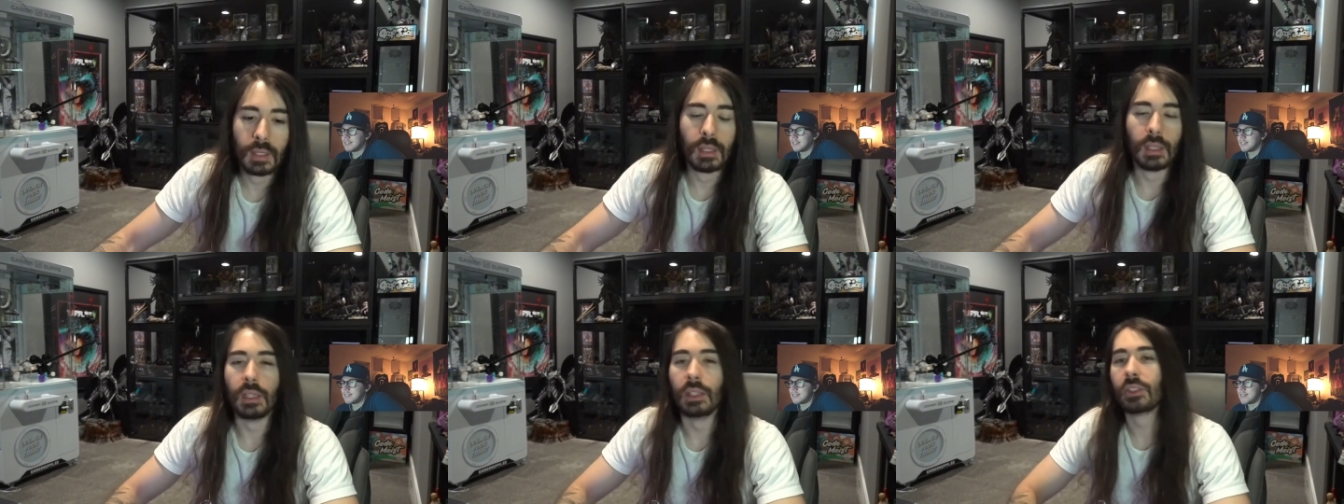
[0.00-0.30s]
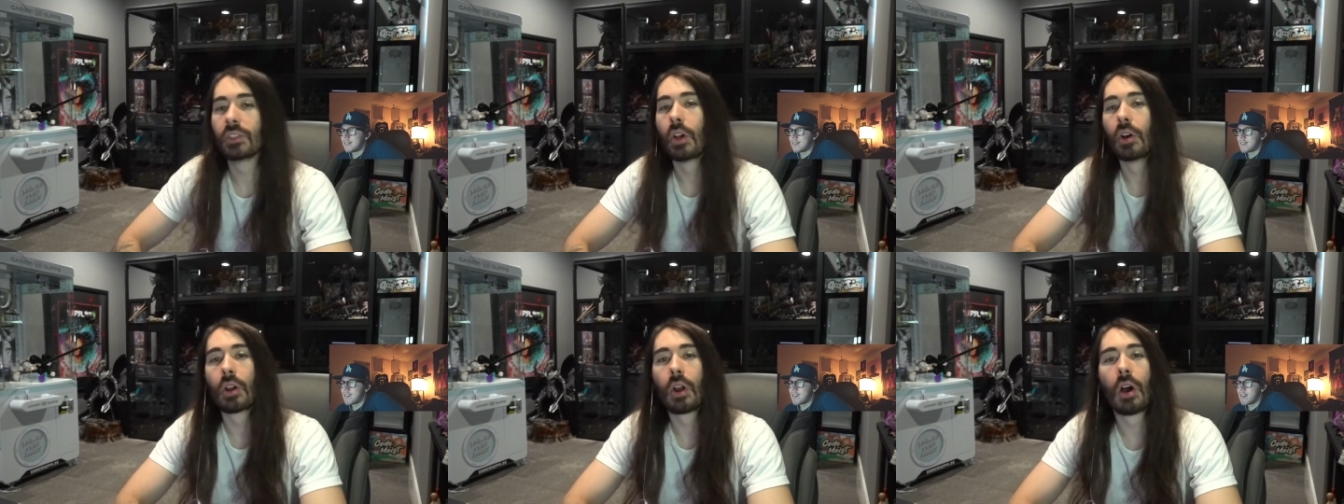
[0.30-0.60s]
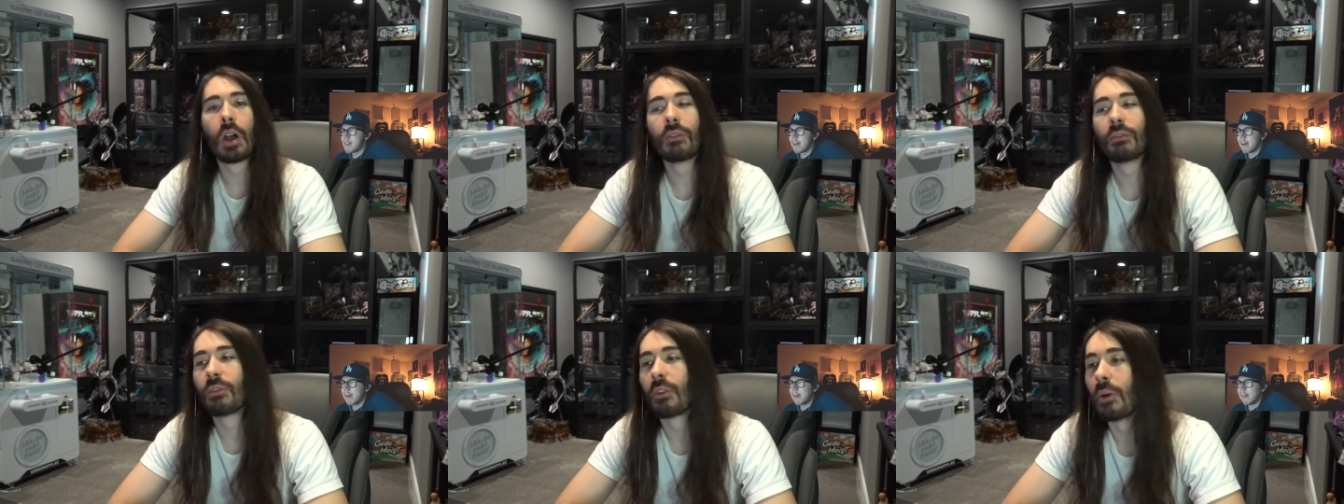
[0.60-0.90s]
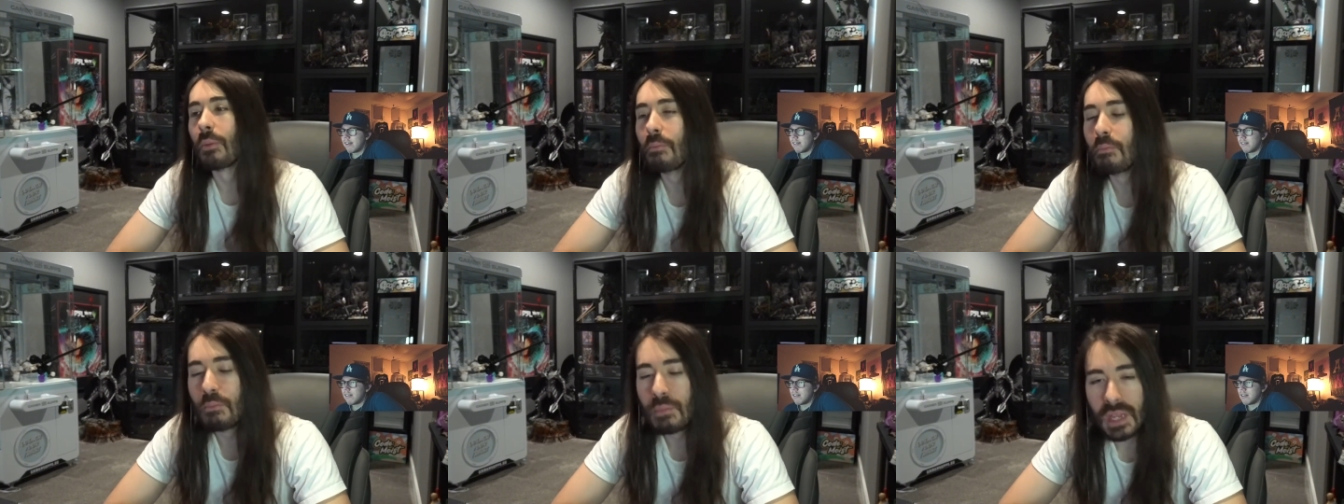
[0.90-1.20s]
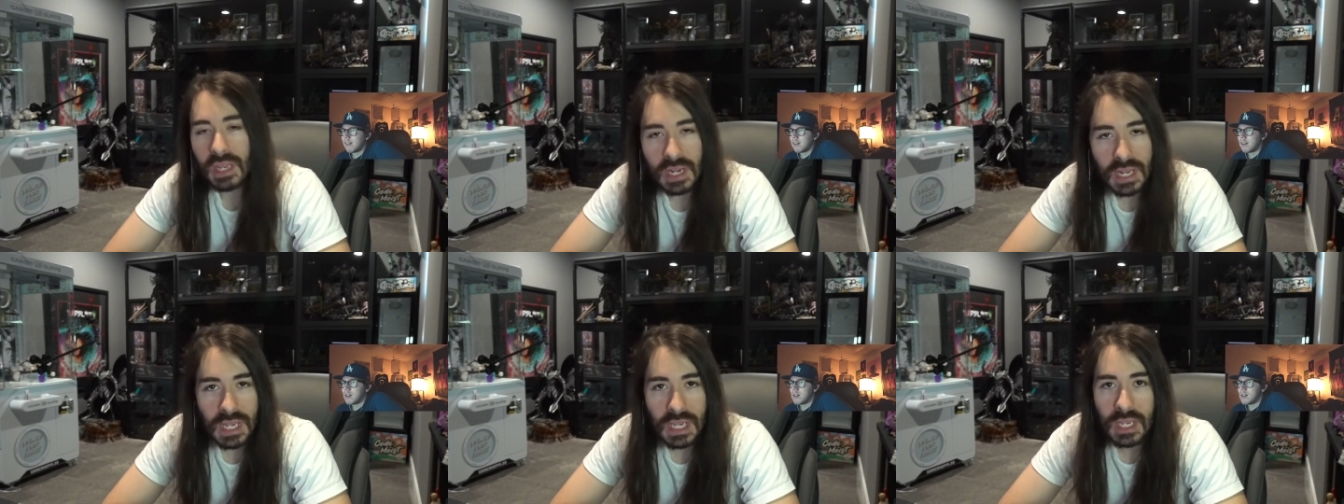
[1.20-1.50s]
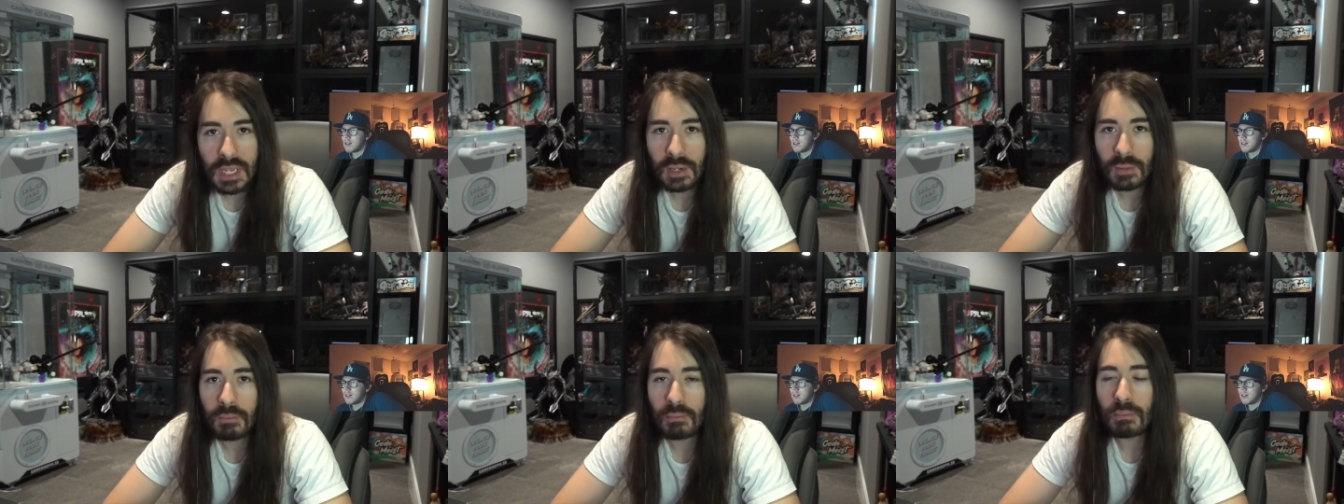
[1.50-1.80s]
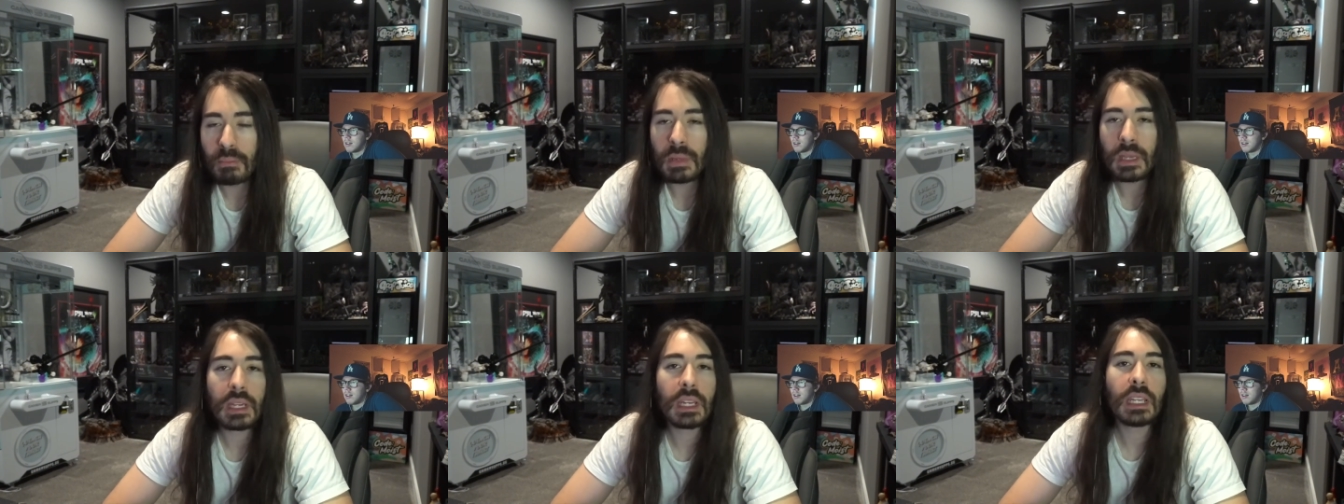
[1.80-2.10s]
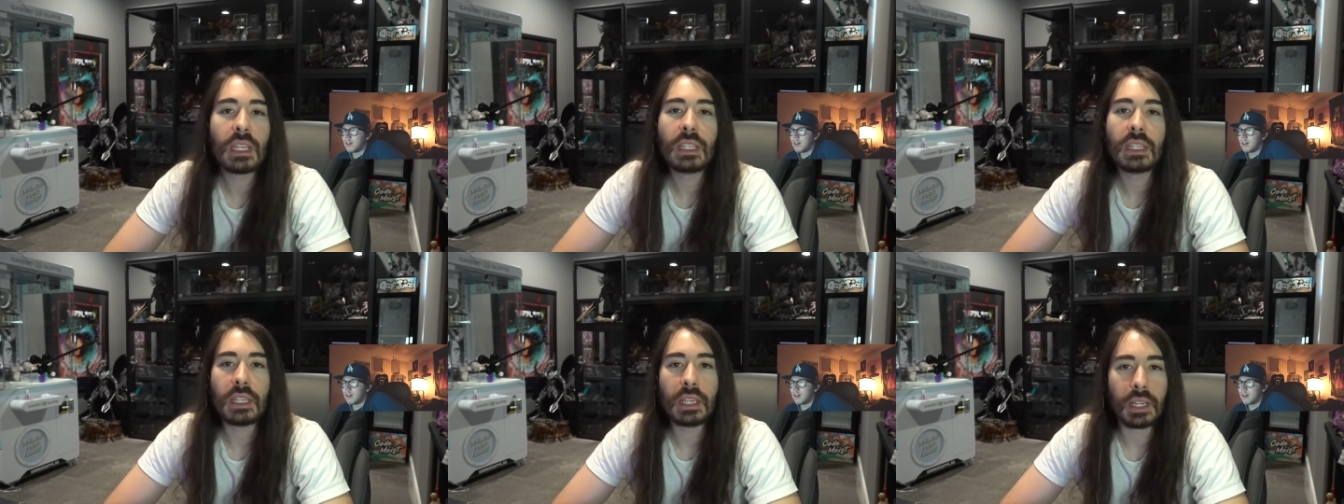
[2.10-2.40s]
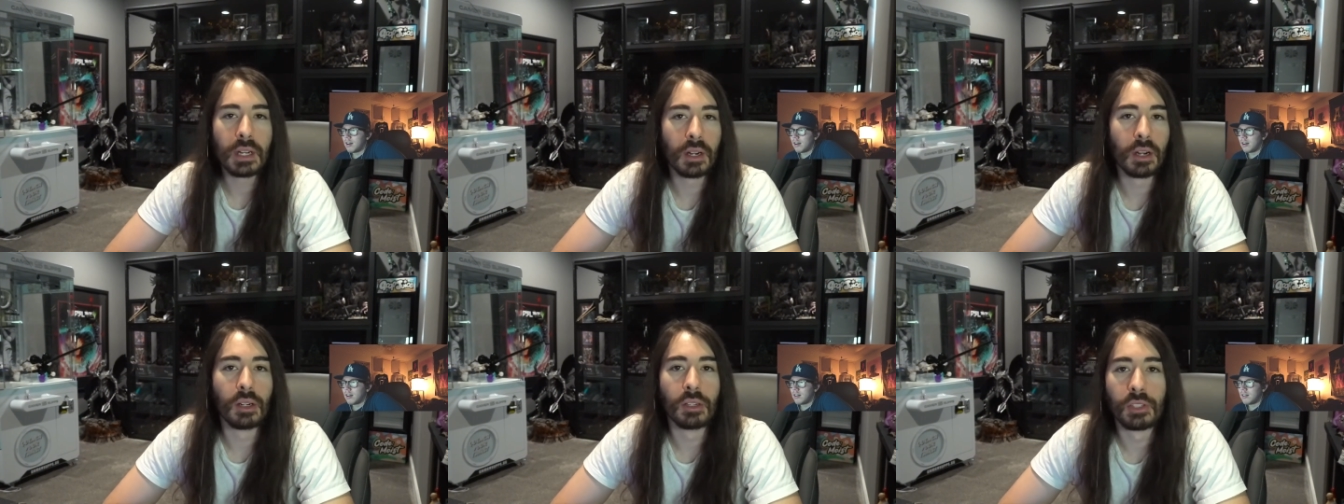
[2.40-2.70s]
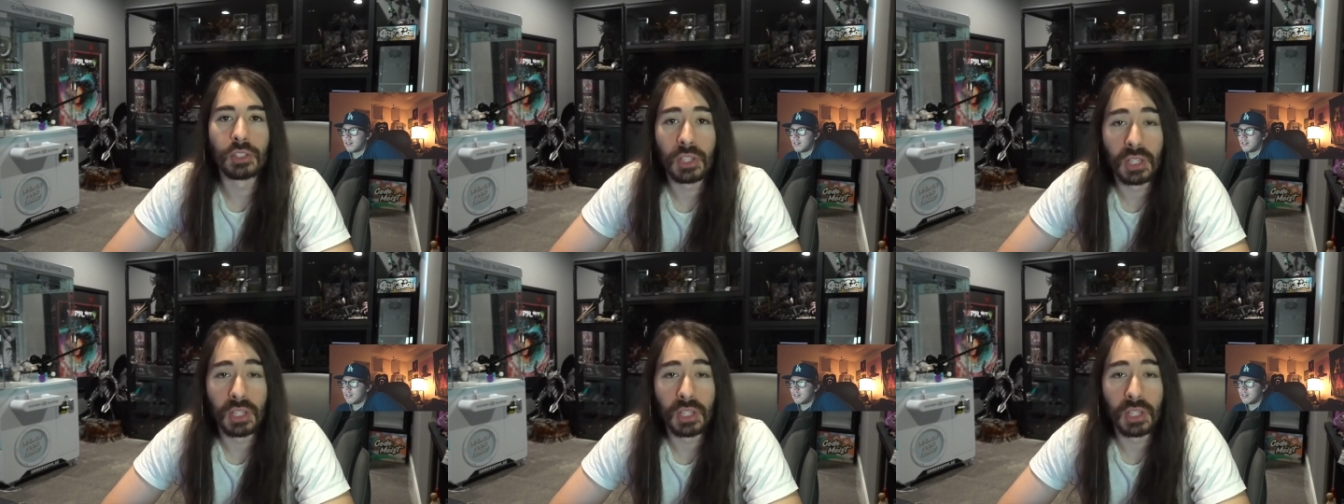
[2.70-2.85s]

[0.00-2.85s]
It's gone on for many, many years,